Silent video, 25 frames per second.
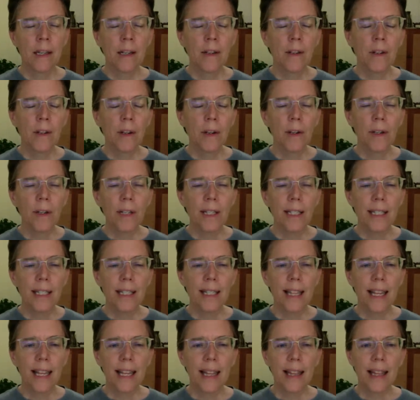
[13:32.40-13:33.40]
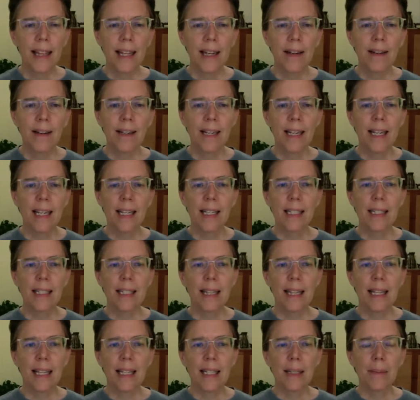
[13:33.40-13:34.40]
Notice that there is
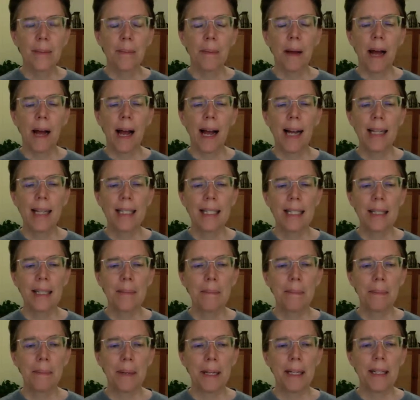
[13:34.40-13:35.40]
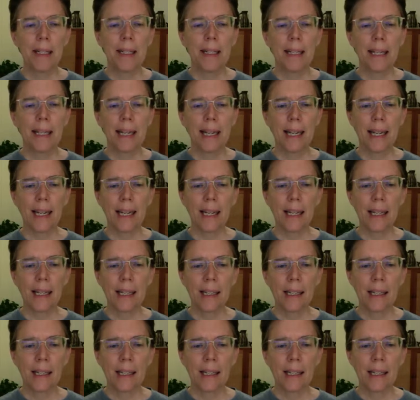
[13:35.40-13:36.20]
this possibility